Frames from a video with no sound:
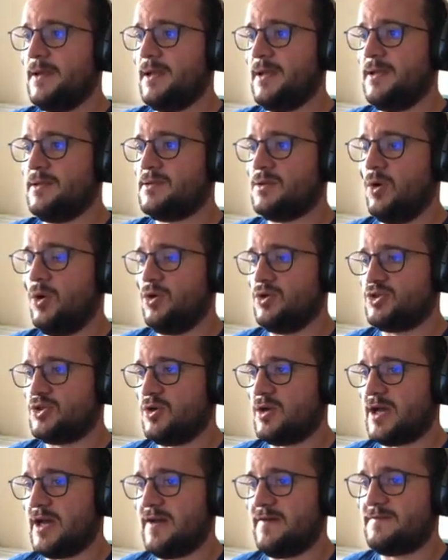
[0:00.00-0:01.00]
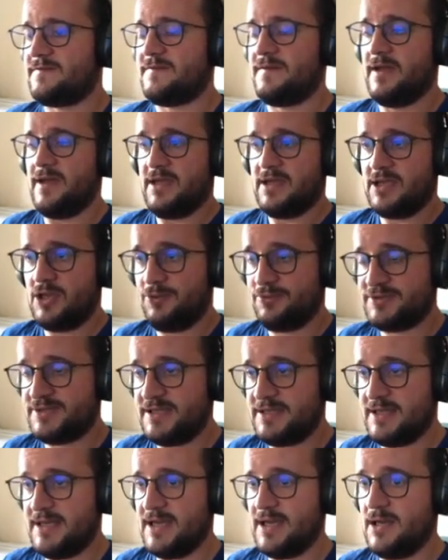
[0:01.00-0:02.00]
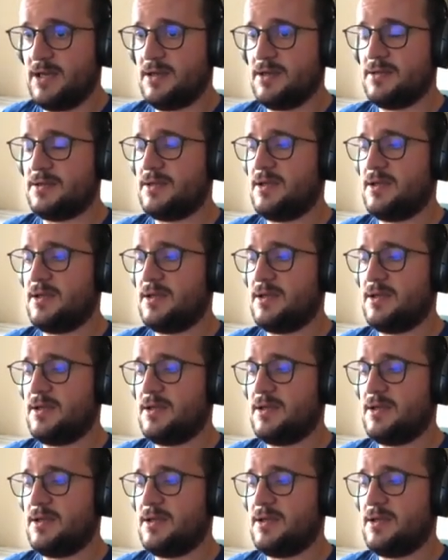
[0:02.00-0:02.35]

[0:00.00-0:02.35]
It also have uh, kubectl,